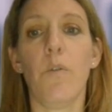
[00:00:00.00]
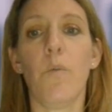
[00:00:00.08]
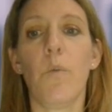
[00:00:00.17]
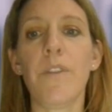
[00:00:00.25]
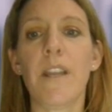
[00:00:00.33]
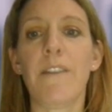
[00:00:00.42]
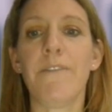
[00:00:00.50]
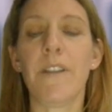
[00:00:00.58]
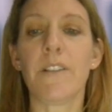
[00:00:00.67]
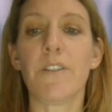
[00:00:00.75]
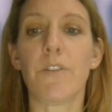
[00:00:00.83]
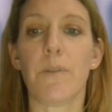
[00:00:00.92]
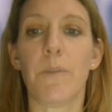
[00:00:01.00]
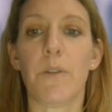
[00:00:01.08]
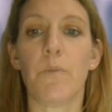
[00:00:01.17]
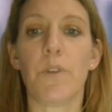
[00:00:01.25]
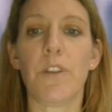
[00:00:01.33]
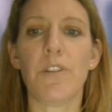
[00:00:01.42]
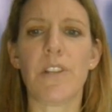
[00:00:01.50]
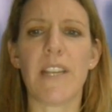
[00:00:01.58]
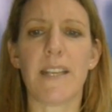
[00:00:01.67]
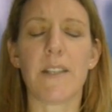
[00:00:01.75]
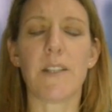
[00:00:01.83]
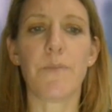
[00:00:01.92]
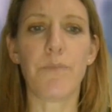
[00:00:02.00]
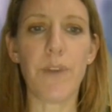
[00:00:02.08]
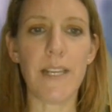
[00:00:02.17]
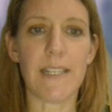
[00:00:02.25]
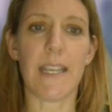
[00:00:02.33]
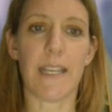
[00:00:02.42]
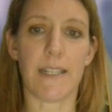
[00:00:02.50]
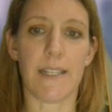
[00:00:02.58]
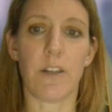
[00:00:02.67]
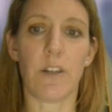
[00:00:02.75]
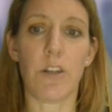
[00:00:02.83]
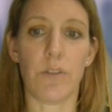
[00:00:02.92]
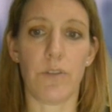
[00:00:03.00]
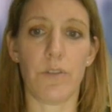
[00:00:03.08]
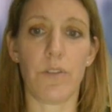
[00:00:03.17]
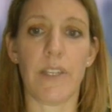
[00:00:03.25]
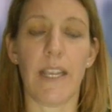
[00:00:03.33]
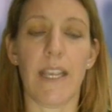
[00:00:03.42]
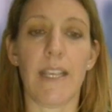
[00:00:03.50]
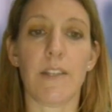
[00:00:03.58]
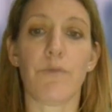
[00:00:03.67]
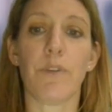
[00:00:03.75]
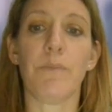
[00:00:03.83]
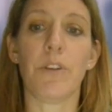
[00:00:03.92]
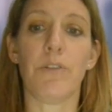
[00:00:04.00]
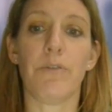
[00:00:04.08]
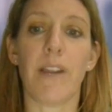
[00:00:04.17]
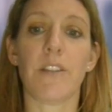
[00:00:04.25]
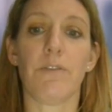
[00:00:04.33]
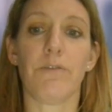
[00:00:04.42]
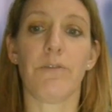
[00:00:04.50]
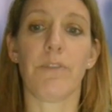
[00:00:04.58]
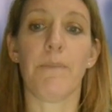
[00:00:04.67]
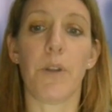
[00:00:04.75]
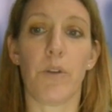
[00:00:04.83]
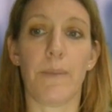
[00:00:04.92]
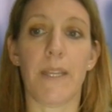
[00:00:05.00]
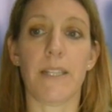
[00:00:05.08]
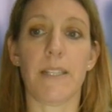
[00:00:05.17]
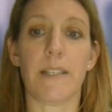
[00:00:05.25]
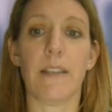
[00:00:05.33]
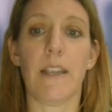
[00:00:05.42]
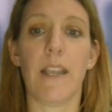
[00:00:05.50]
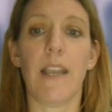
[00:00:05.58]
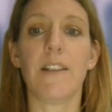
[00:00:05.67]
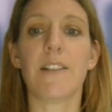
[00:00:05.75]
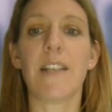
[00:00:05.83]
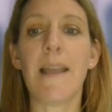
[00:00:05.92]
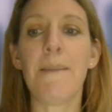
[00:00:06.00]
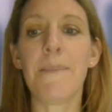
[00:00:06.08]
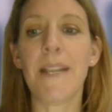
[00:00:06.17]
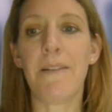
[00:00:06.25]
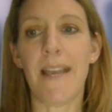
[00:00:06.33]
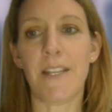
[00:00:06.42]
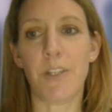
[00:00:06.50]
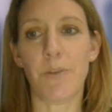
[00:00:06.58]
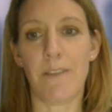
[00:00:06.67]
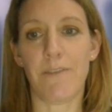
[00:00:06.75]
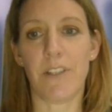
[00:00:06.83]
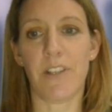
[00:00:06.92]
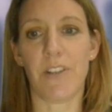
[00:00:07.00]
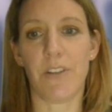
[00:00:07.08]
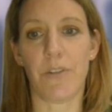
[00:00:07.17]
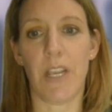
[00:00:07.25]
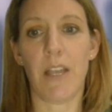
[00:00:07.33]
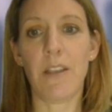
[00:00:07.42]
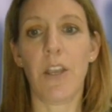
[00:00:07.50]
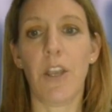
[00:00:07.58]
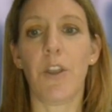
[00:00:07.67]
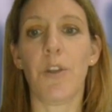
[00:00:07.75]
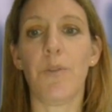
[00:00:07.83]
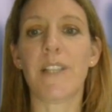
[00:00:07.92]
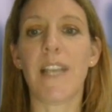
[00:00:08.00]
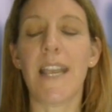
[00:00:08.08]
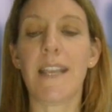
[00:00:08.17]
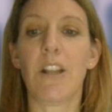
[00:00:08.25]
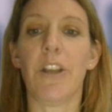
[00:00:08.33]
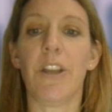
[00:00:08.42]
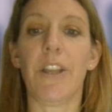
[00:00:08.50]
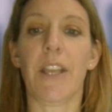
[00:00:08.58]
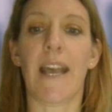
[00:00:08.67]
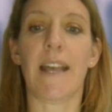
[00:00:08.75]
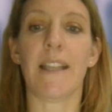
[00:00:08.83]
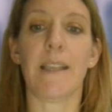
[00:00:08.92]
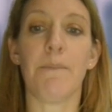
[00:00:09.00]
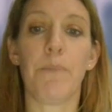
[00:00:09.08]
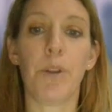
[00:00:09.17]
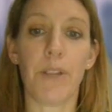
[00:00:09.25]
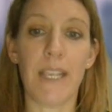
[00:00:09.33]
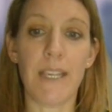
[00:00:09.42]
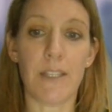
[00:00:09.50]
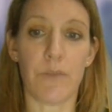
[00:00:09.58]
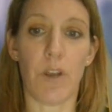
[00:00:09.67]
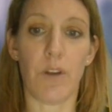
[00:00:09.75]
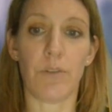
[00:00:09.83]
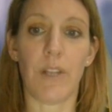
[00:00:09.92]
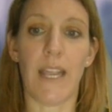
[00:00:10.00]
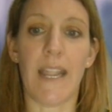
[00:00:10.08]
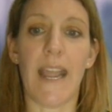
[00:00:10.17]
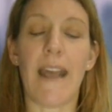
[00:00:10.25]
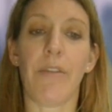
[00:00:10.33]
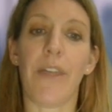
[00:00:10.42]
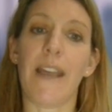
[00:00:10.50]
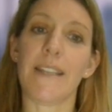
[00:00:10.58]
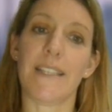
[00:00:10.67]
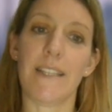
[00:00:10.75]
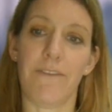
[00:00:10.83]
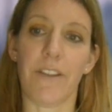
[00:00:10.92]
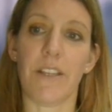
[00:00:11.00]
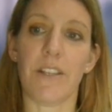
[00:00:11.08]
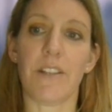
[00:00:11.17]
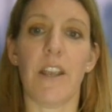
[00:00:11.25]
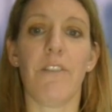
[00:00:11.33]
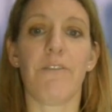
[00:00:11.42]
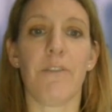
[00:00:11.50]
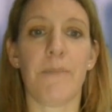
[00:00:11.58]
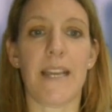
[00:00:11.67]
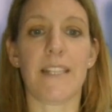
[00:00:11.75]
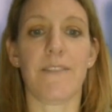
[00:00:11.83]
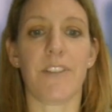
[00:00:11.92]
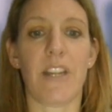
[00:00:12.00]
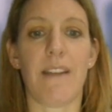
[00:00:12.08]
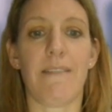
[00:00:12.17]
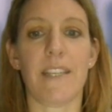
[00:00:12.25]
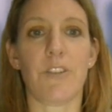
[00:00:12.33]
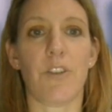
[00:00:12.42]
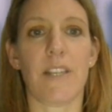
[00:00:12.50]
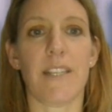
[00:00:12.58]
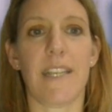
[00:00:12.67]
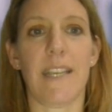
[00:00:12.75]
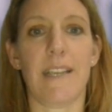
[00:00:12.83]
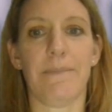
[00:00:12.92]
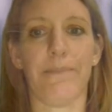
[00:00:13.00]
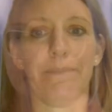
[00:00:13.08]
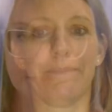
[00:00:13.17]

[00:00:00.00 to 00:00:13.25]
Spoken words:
What the governing document will usually expressly exclude is remuneration for employment. So let me now hand you over to Sonya, who will take a look at the employee's role and how that differs from that of a charity trustee.